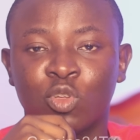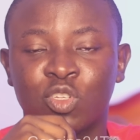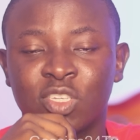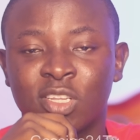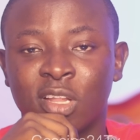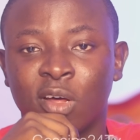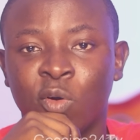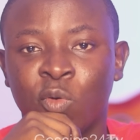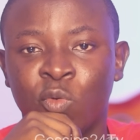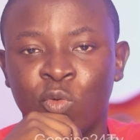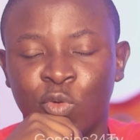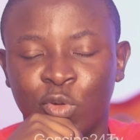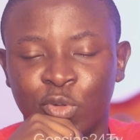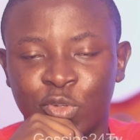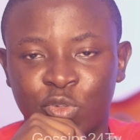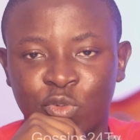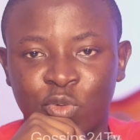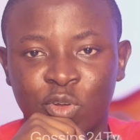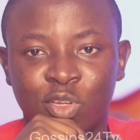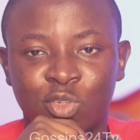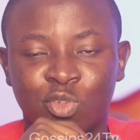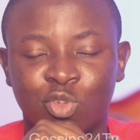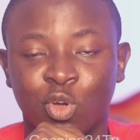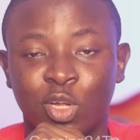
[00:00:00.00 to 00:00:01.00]
no son a home with
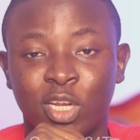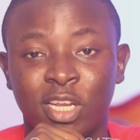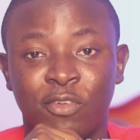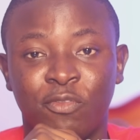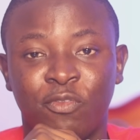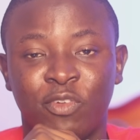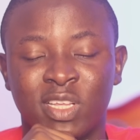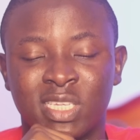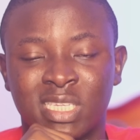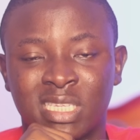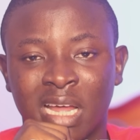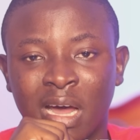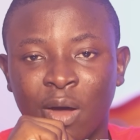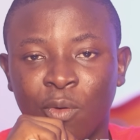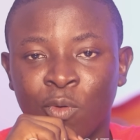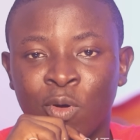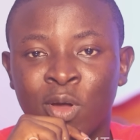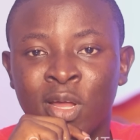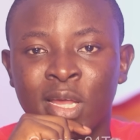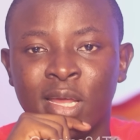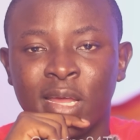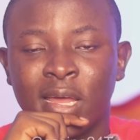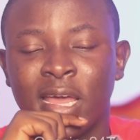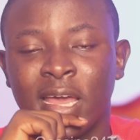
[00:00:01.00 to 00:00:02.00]
screen so a deface
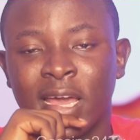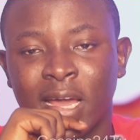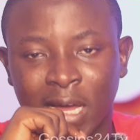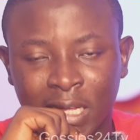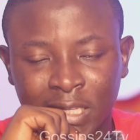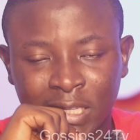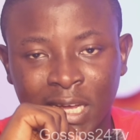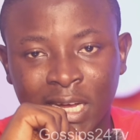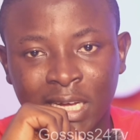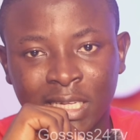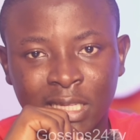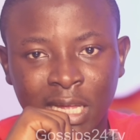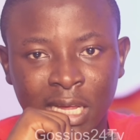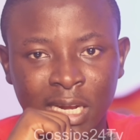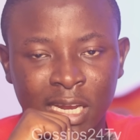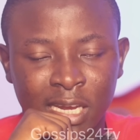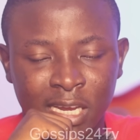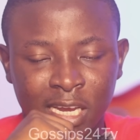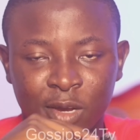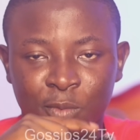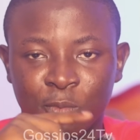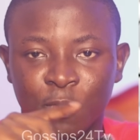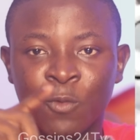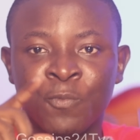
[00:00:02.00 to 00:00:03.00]
towel a
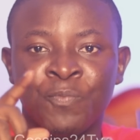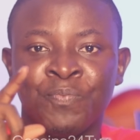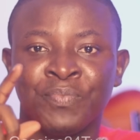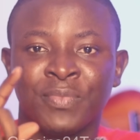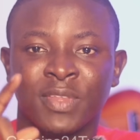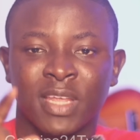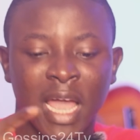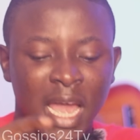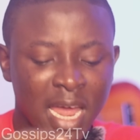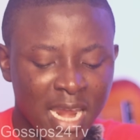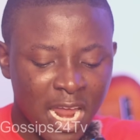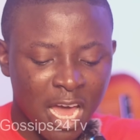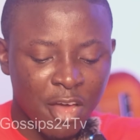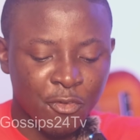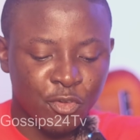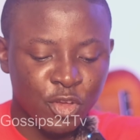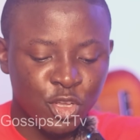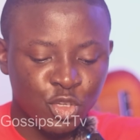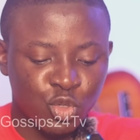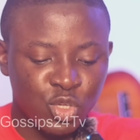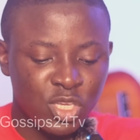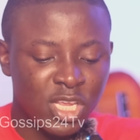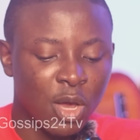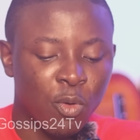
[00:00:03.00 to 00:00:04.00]
katakatanino and
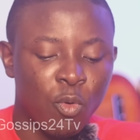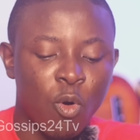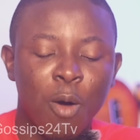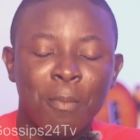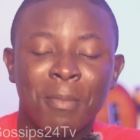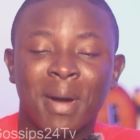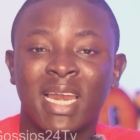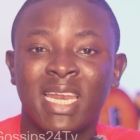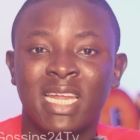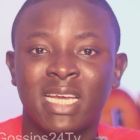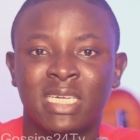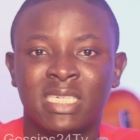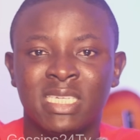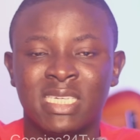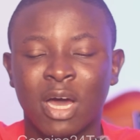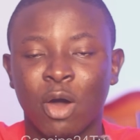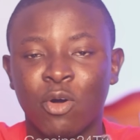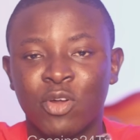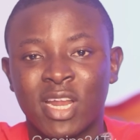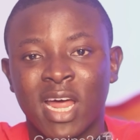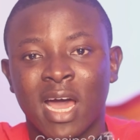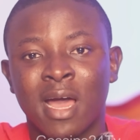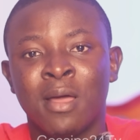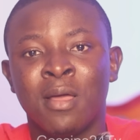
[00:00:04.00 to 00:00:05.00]
after you see a war Malik
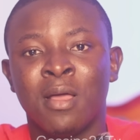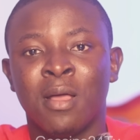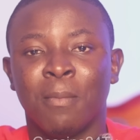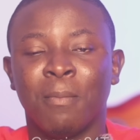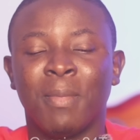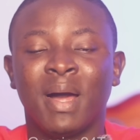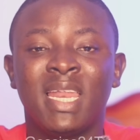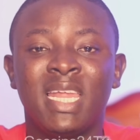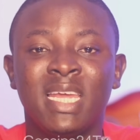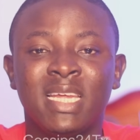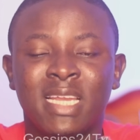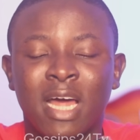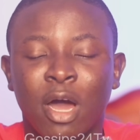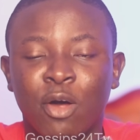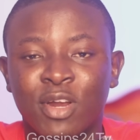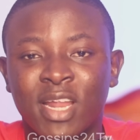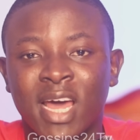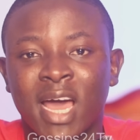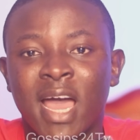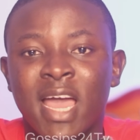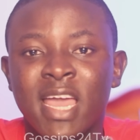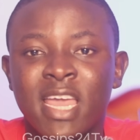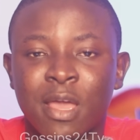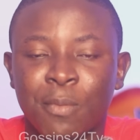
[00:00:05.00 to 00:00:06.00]

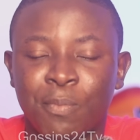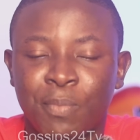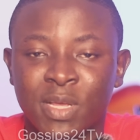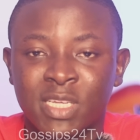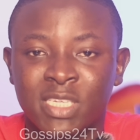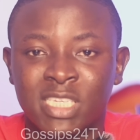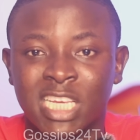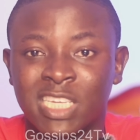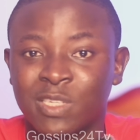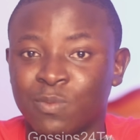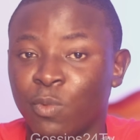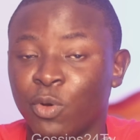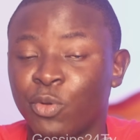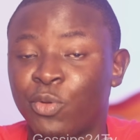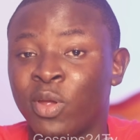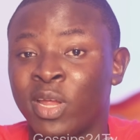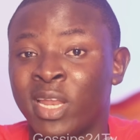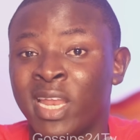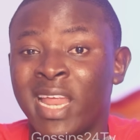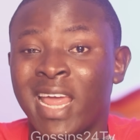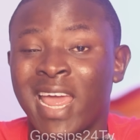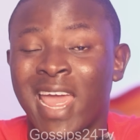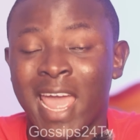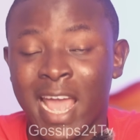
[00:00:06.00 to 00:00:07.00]
Dauda a patients
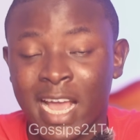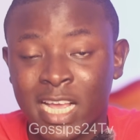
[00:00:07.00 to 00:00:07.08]
Botwe the